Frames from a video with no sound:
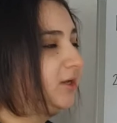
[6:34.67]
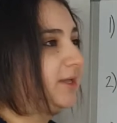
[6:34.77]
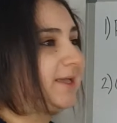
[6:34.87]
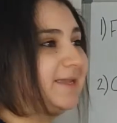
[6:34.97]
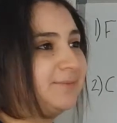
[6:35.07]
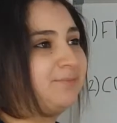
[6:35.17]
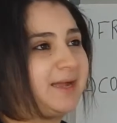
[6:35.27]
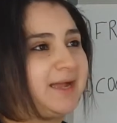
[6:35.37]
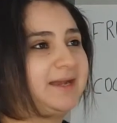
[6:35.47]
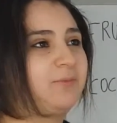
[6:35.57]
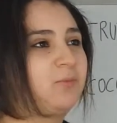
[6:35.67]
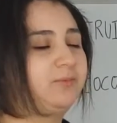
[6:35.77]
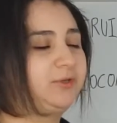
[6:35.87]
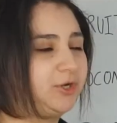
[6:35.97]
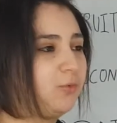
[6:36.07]
isn't bad
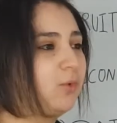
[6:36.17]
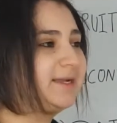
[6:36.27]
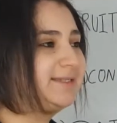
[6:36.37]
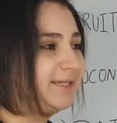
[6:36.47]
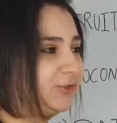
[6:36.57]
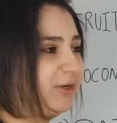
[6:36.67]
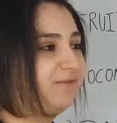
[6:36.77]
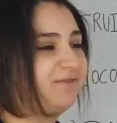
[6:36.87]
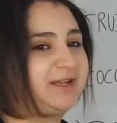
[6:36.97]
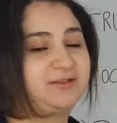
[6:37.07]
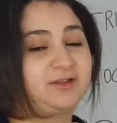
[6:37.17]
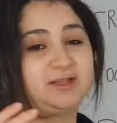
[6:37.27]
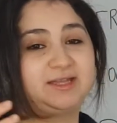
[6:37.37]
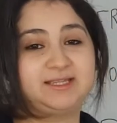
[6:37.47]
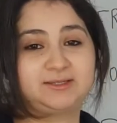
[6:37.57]
and why saturated fat
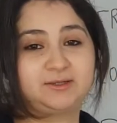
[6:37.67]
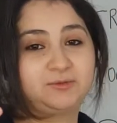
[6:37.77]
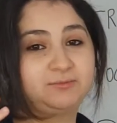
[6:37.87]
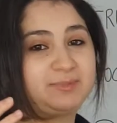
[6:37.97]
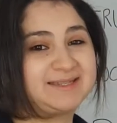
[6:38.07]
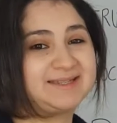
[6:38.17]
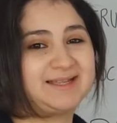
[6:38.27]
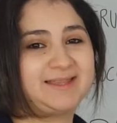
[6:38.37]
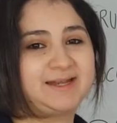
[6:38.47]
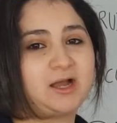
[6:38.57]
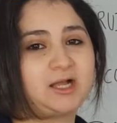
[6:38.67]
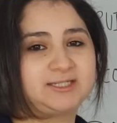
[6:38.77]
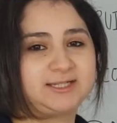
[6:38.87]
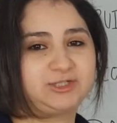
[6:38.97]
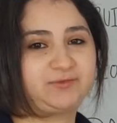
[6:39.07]
is better than
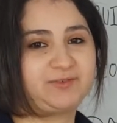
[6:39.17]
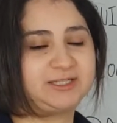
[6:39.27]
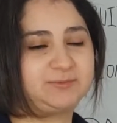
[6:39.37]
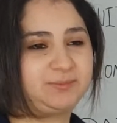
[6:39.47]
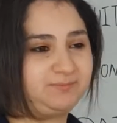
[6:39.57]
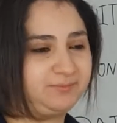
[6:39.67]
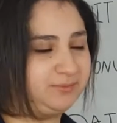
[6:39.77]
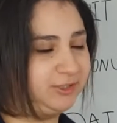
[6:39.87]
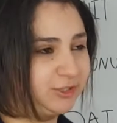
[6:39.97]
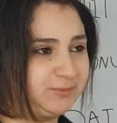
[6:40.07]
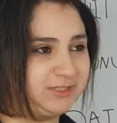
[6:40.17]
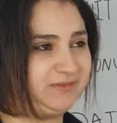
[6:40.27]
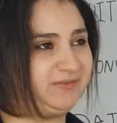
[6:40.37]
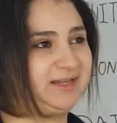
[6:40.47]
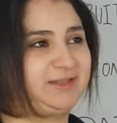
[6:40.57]
unsaturated fats,
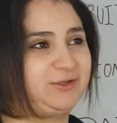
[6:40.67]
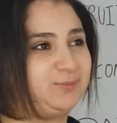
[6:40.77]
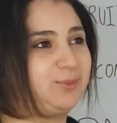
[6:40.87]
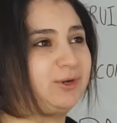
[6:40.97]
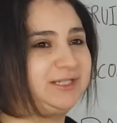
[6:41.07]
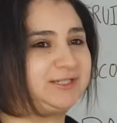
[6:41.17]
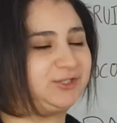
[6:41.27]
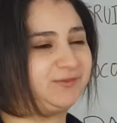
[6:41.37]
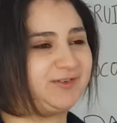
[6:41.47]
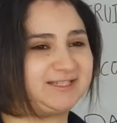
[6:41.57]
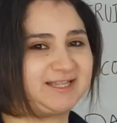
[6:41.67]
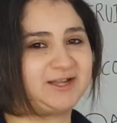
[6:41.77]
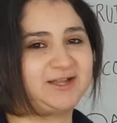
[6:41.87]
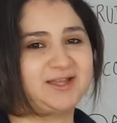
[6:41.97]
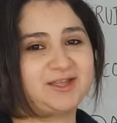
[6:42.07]
specifically those polyunsaturated fats
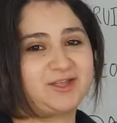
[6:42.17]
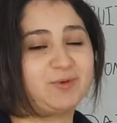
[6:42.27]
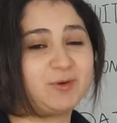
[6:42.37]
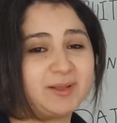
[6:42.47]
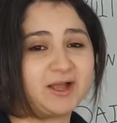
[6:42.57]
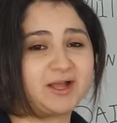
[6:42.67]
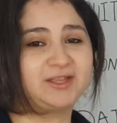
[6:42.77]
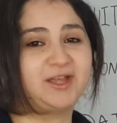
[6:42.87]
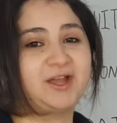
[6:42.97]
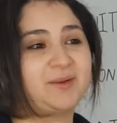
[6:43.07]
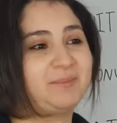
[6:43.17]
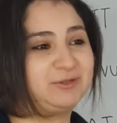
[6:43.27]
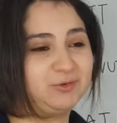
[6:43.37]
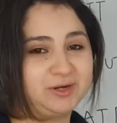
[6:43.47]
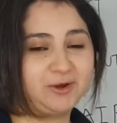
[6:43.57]
that you probably heard me
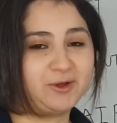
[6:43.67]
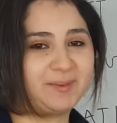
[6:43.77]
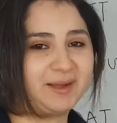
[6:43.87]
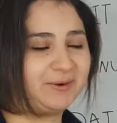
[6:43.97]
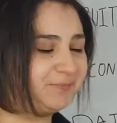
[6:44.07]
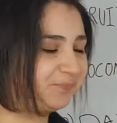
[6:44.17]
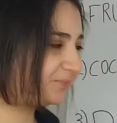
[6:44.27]
talking a lot about.